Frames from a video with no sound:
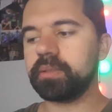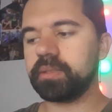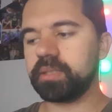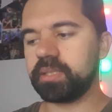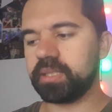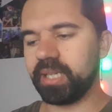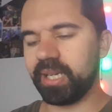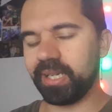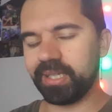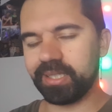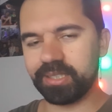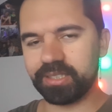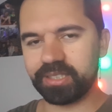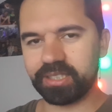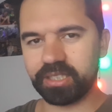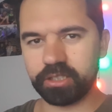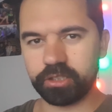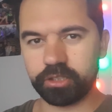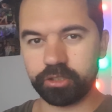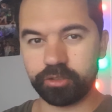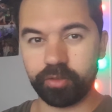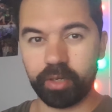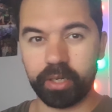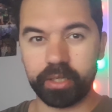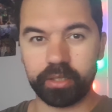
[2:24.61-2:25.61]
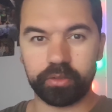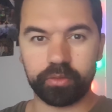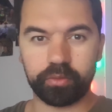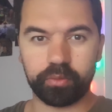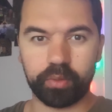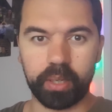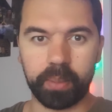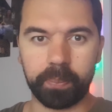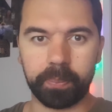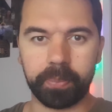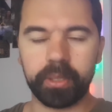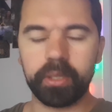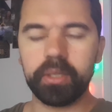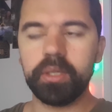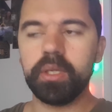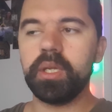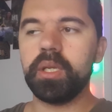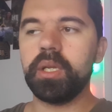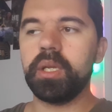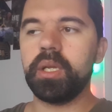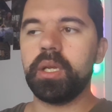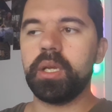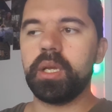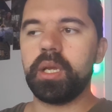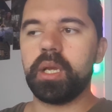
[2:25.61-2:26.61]
that is a strength rep.
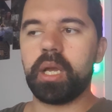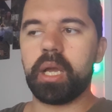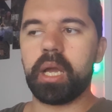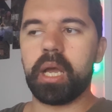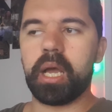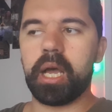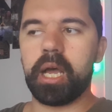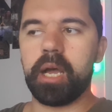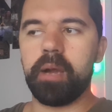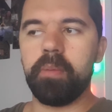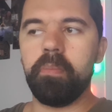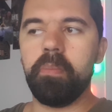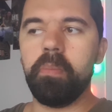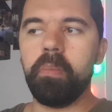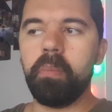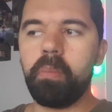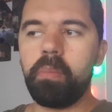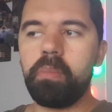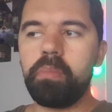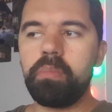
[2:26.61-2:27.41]
Um,